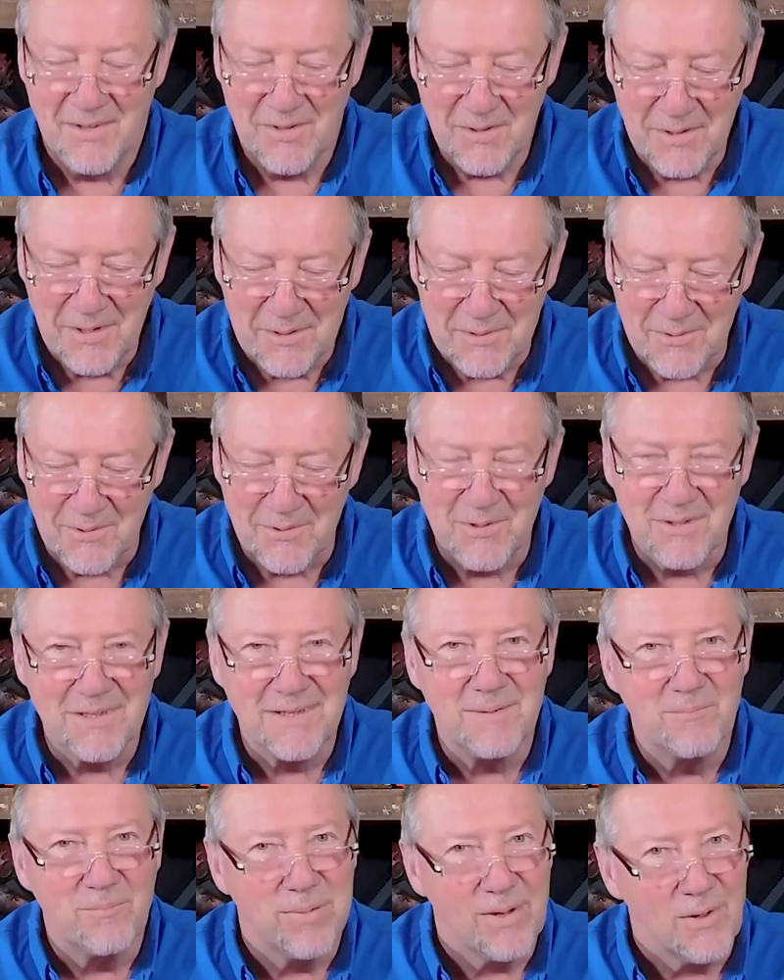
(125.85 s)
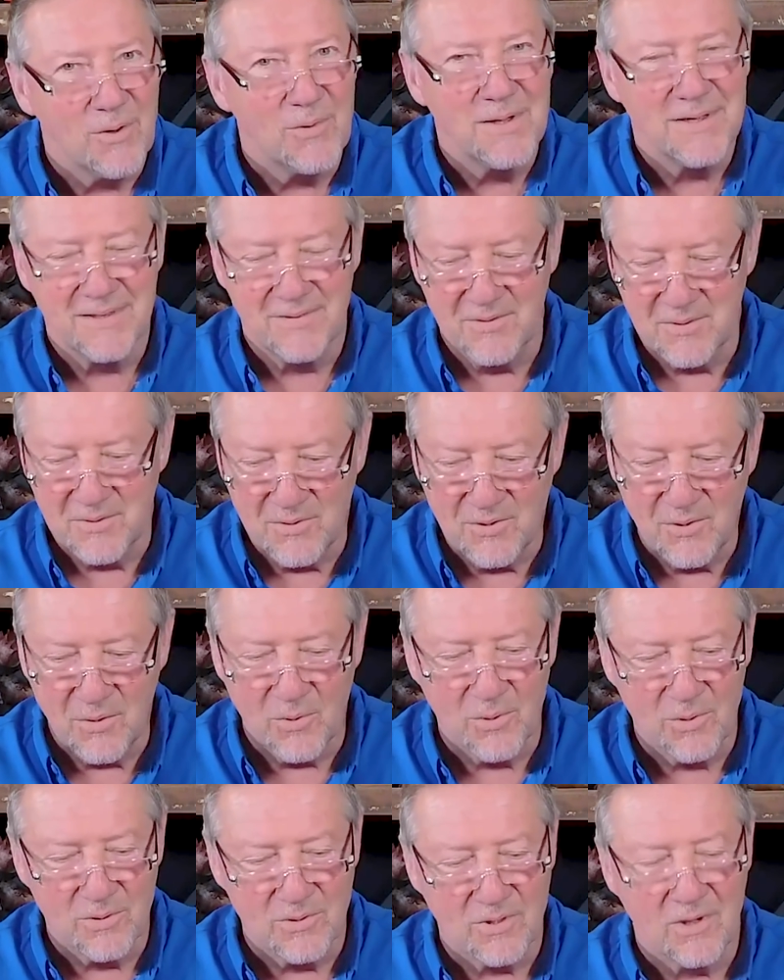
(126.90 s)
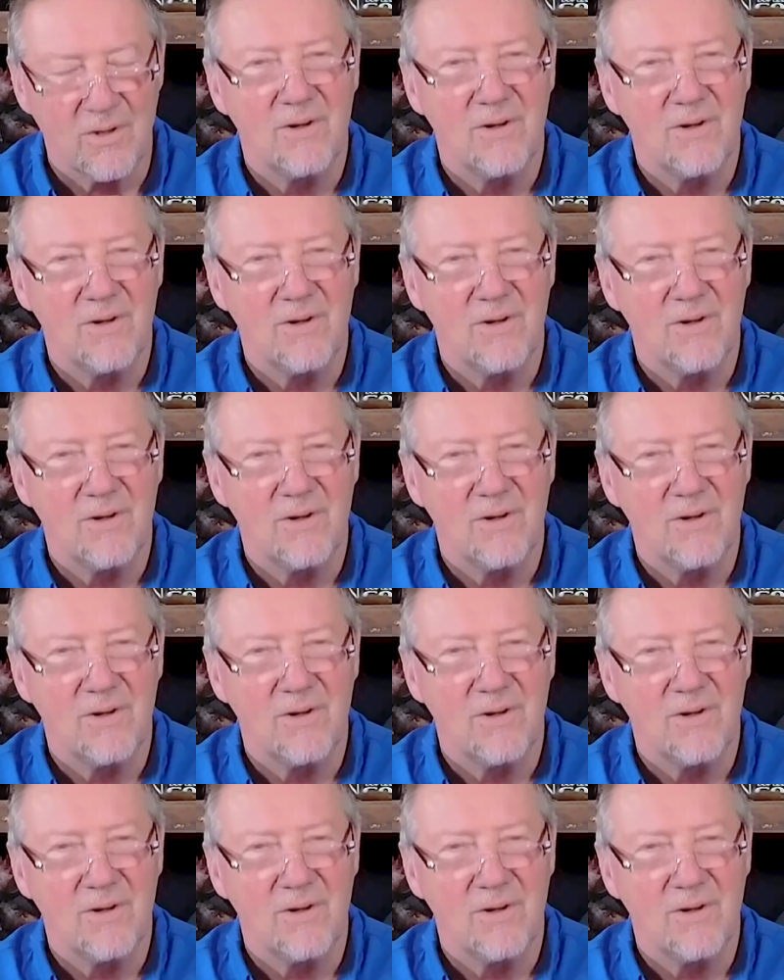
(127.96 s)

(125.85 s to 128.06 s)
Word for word: literally blowing the doors